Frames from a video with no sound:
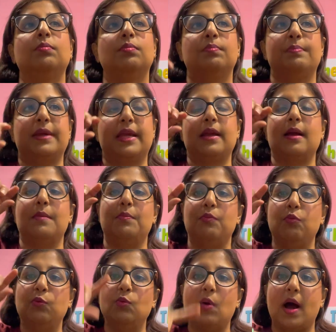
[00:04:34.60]
picking up
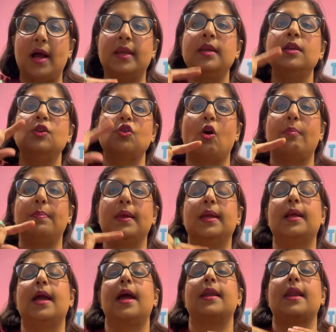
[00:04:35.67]
one topic
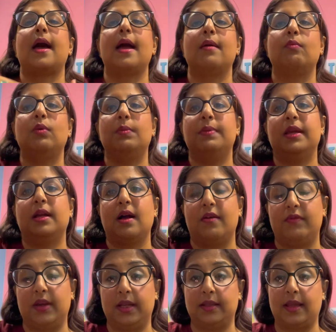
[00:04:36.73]
and I will be
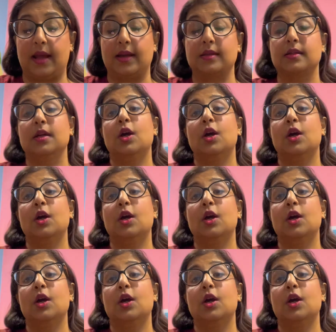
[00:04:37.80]
covering that.